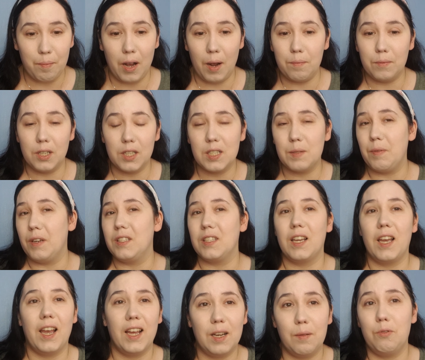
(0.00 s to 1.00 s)
But I'm not
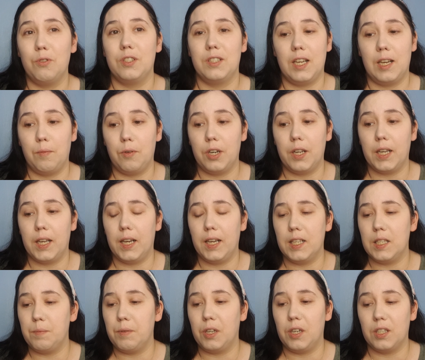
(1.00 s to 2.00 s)
spending any more time on it,
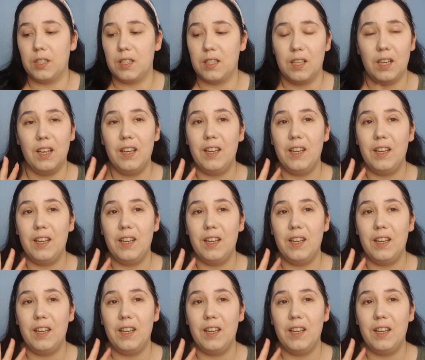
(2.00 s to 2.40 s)
guys, because